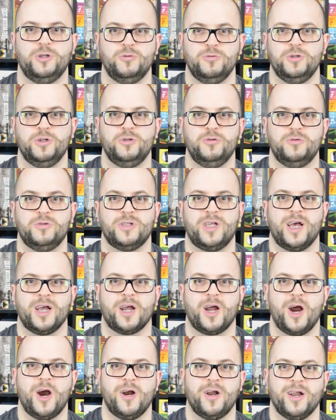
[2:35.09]
you use
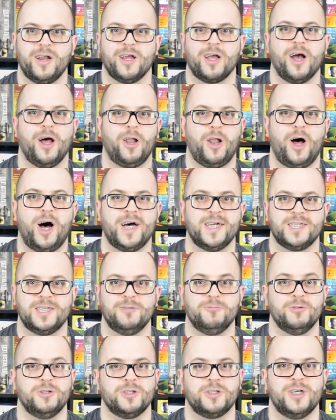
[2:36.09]
that card and it got lost, it
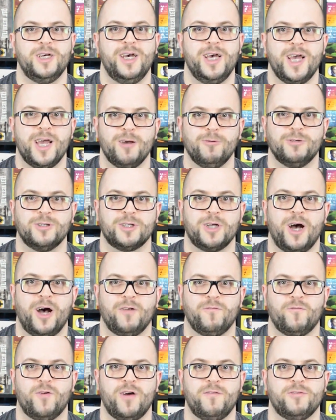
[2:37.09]
was
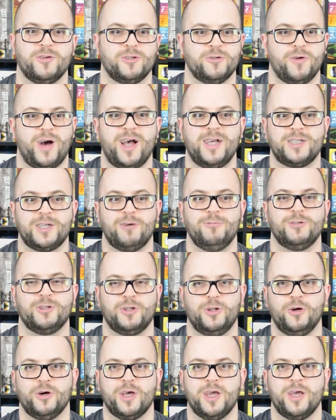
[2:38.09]
gone forever. So as I was
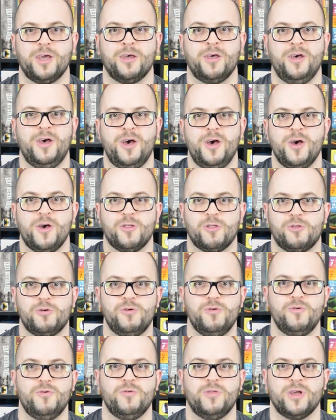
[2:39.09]
looking
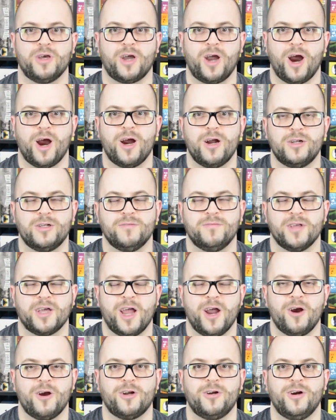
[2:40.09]
through the cards of the
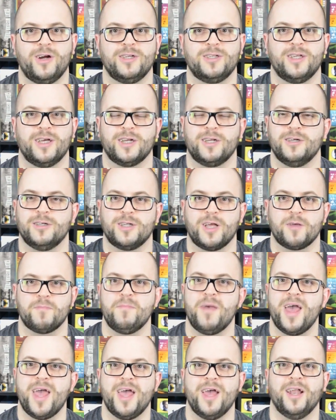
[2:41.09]
character I selected, I was like,
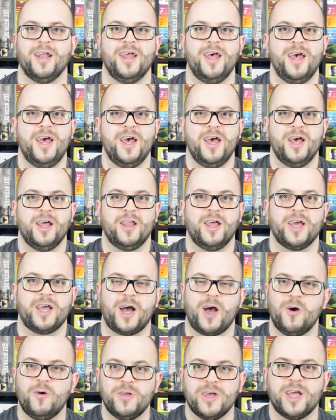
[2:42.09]
man, like
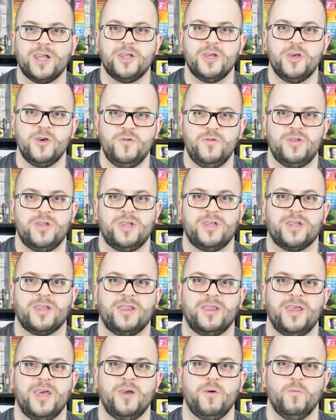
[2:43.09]
I only get to use this
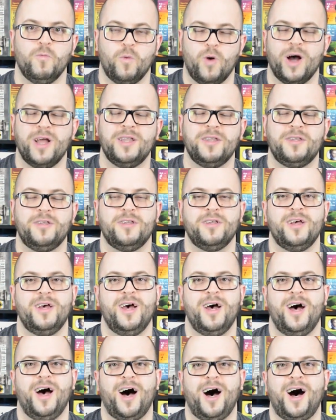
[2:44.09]
thing once.
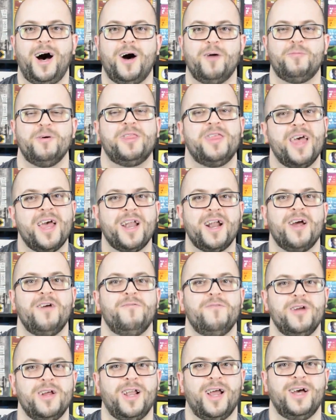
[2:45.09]
But then I
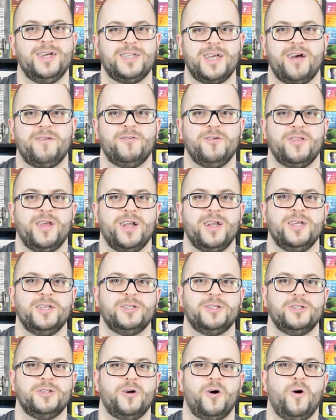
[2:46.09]
realized after that
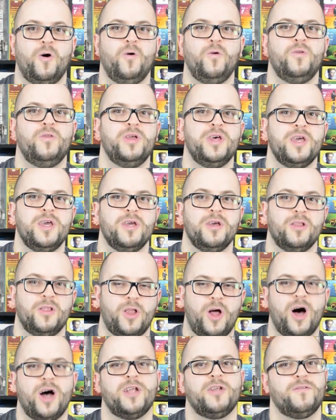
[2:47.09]
it's only
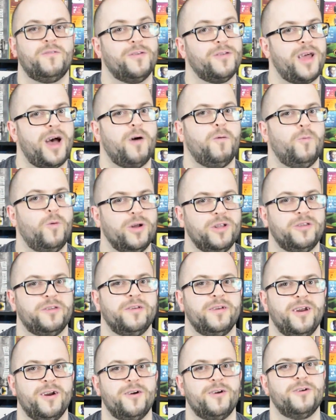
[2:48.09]
lost for that one
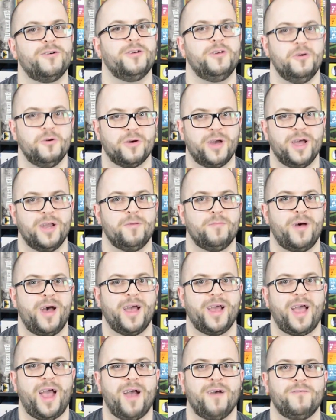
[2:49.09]
scenario and you'll get it
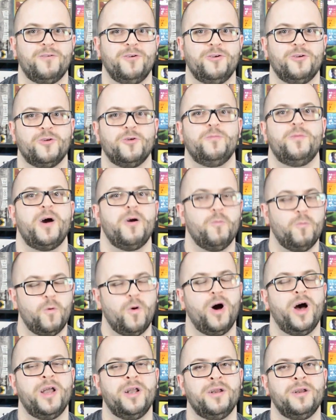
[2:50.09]
back after. So my
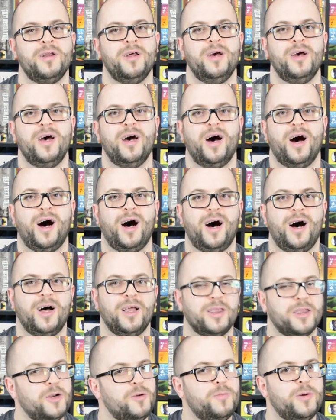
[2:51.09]
one
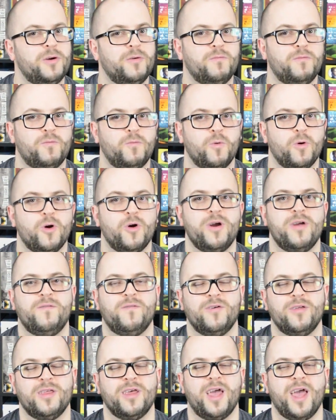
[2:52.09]
little bit of worry
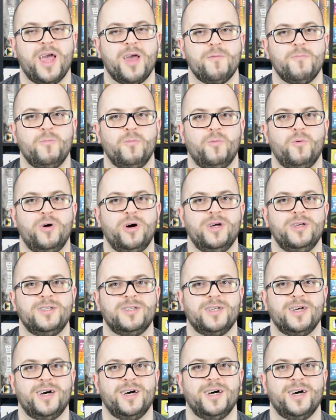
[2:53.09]
for the game
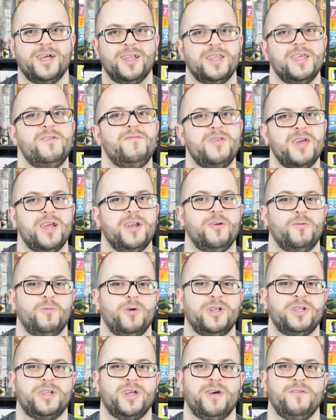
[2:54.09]
was alleviated
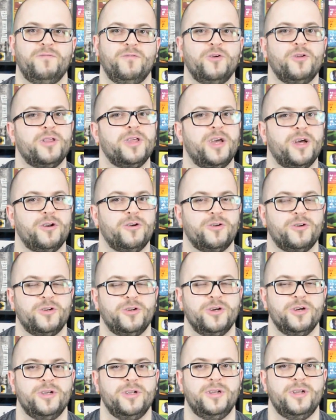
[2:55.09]
once I fully
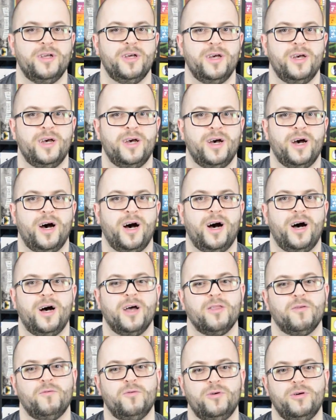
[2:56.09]
understood
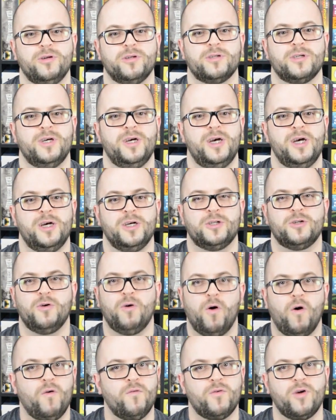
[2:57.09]
the rules.
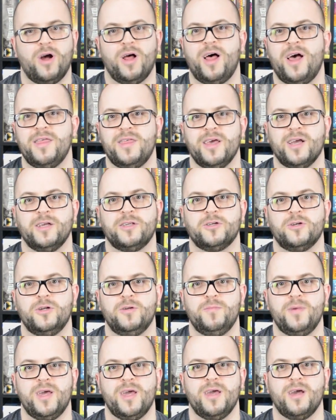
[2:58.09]
So overall, I think it's going
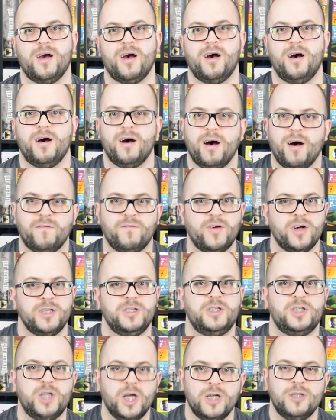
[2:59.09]
to be a
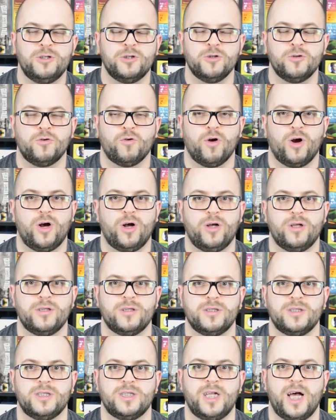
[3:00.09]
fun dungeon
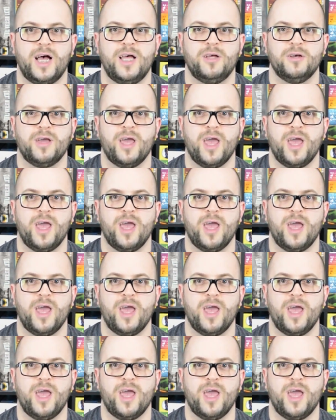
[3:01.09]
crawl style